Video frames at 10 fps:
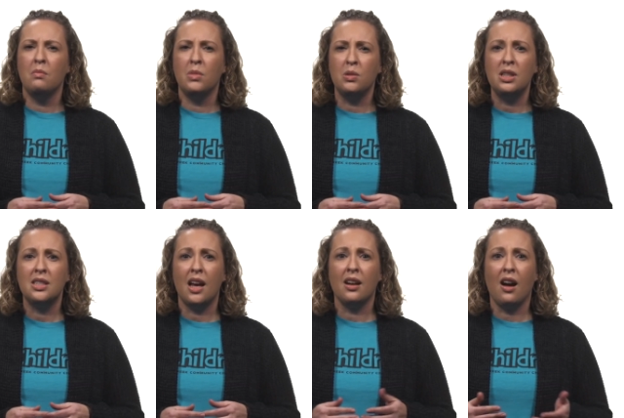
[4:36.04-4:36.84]
Moses
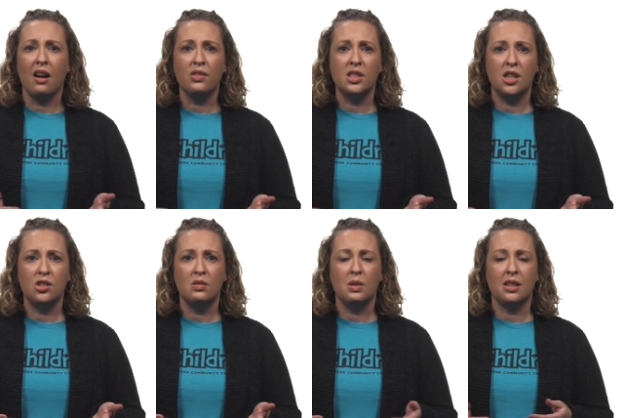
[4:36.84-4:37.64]
had a
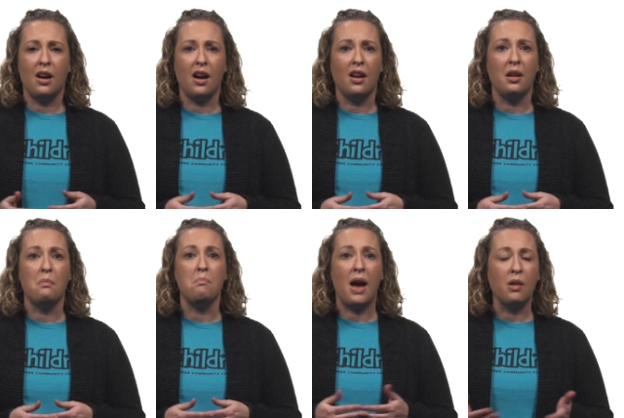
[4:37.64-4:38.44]
conversation with God on a
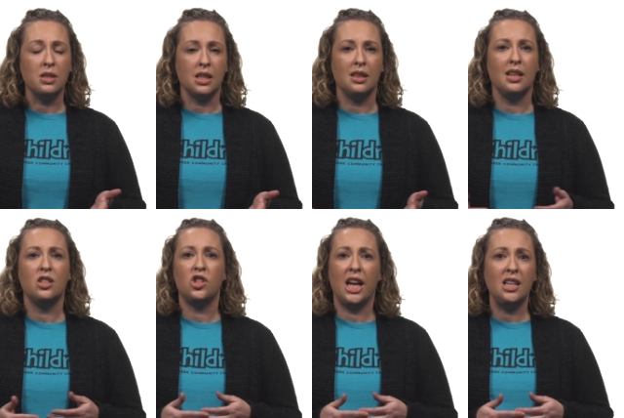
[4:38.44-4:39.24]
mountain that
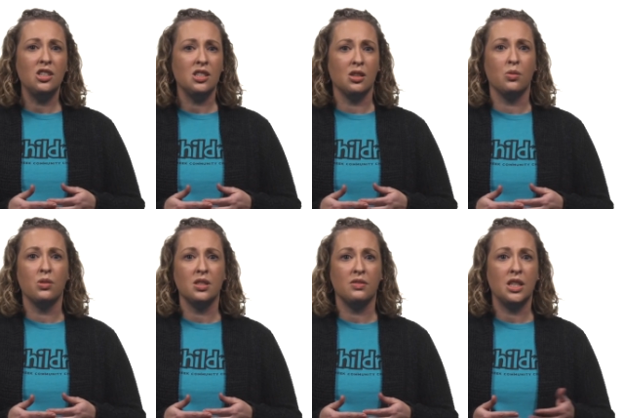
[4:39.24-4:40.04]
changed the
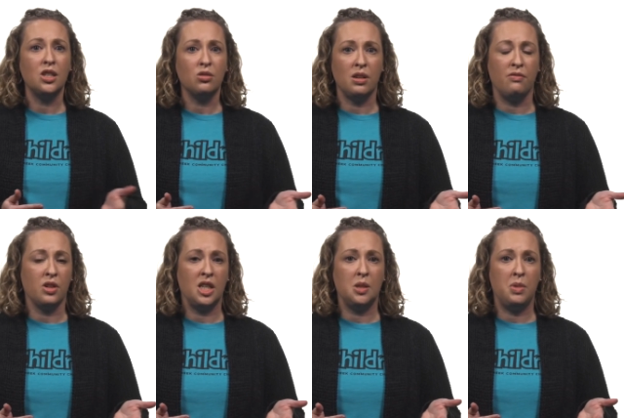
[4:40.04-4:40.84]
course of history for
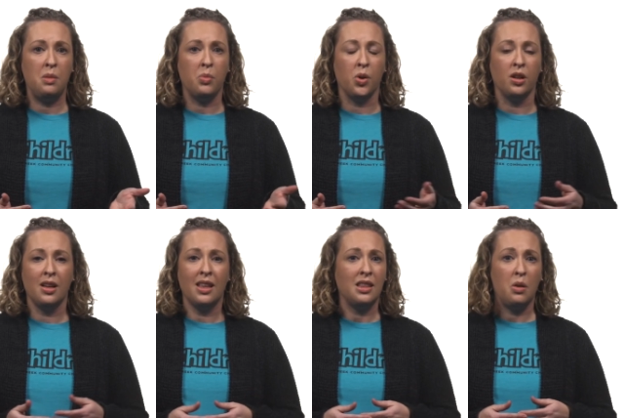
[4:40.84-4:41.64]
these people.
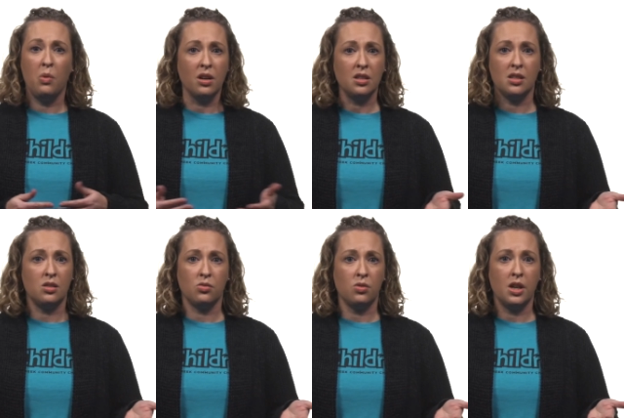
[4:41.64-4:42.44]
They weren't
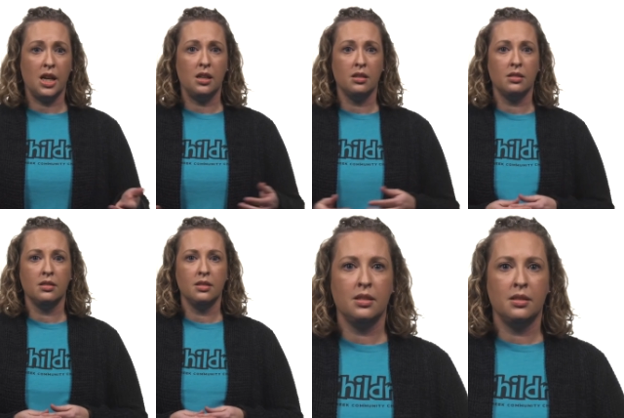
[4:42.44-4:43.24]
destroyed.
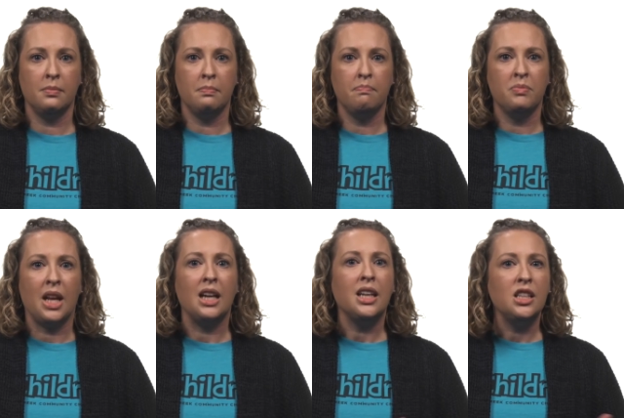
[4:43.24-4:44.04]

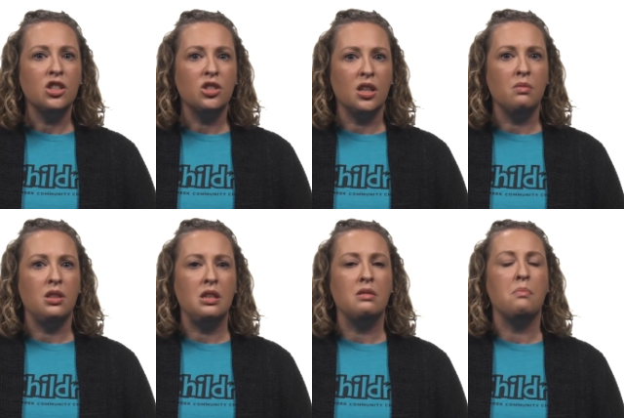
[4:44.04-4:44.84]
I'd like to share
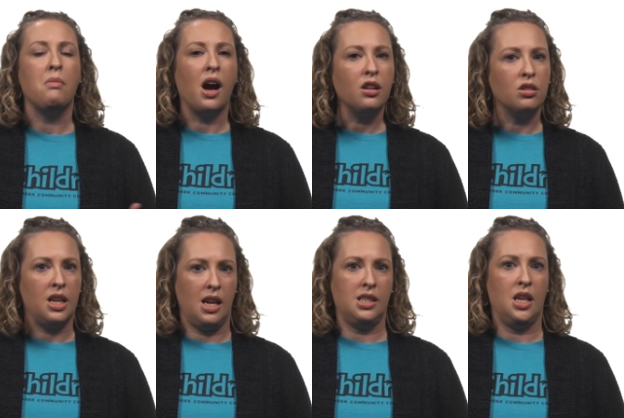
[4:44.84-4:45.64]
with you a modern
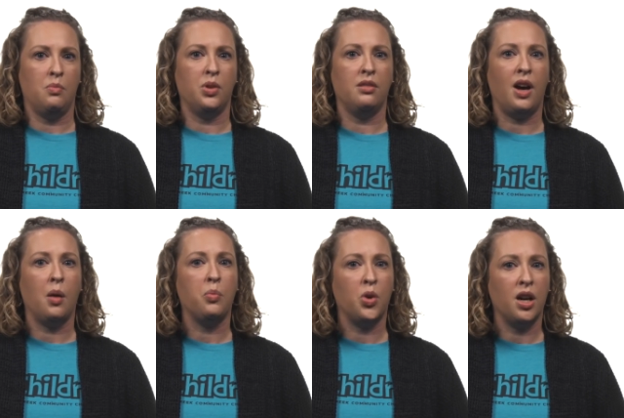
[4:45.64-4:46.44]
day example of how
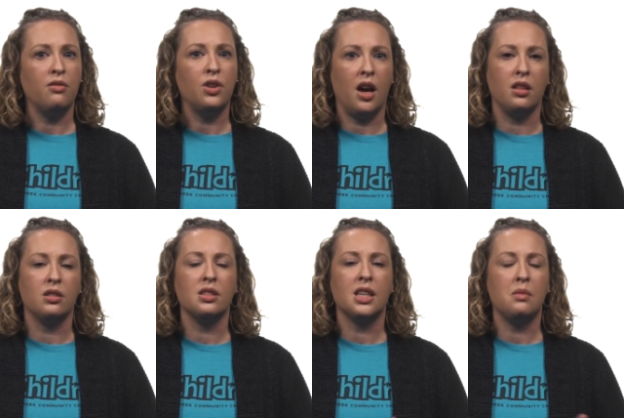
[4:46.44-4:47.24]
prayer for
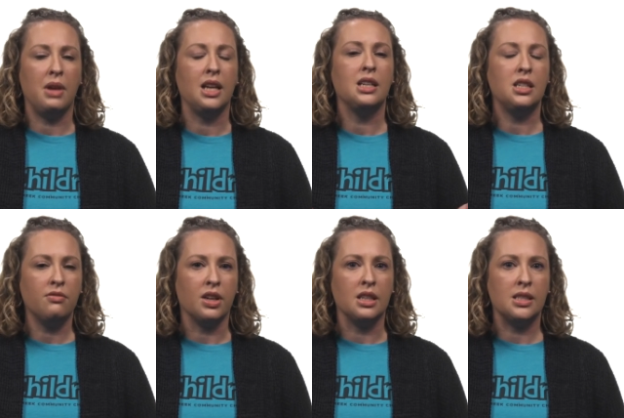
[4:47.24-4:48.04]
others can make a
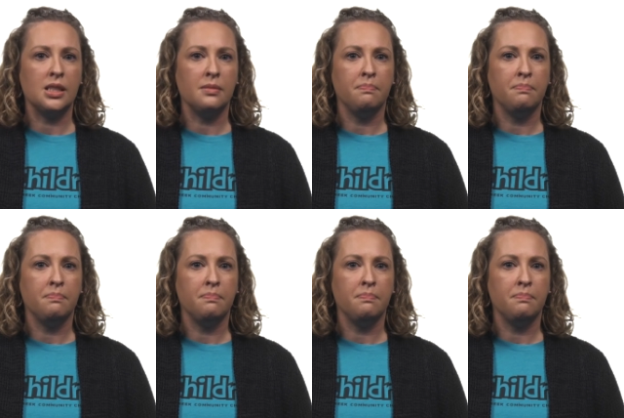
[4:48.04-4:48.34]
difference.